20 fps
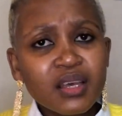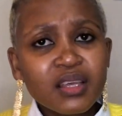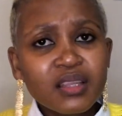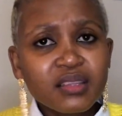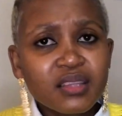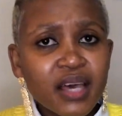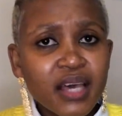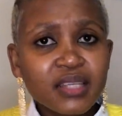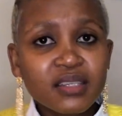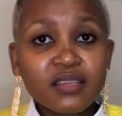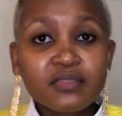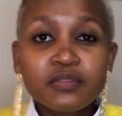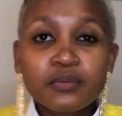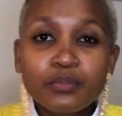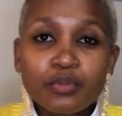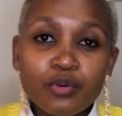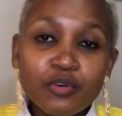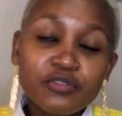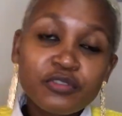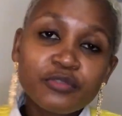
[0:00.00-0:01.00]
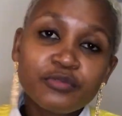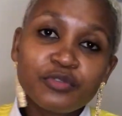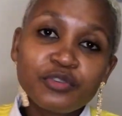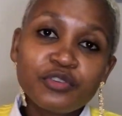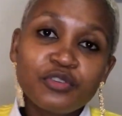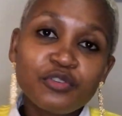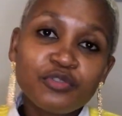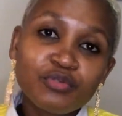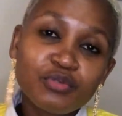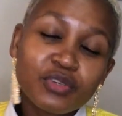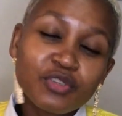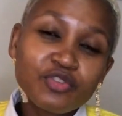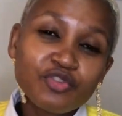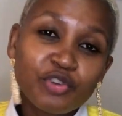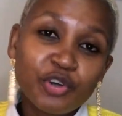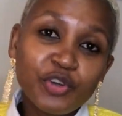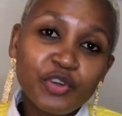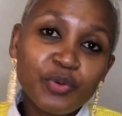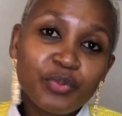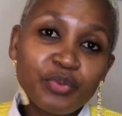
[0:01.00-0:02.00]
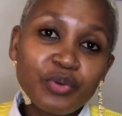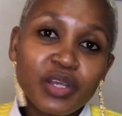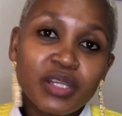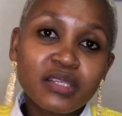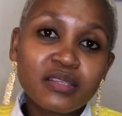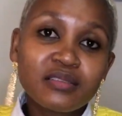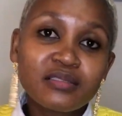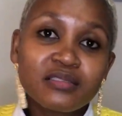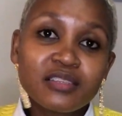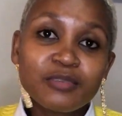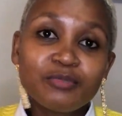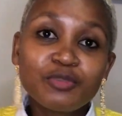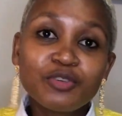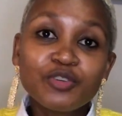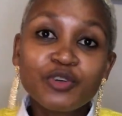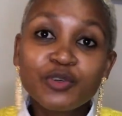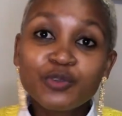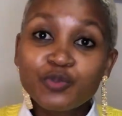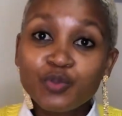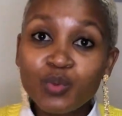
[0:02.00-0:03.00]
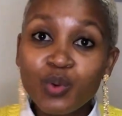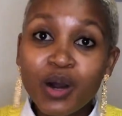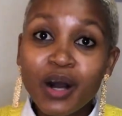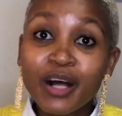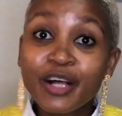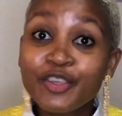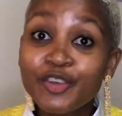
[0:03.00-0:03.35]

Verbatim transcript: that it's important for you to enjoy your pregnancy because, well,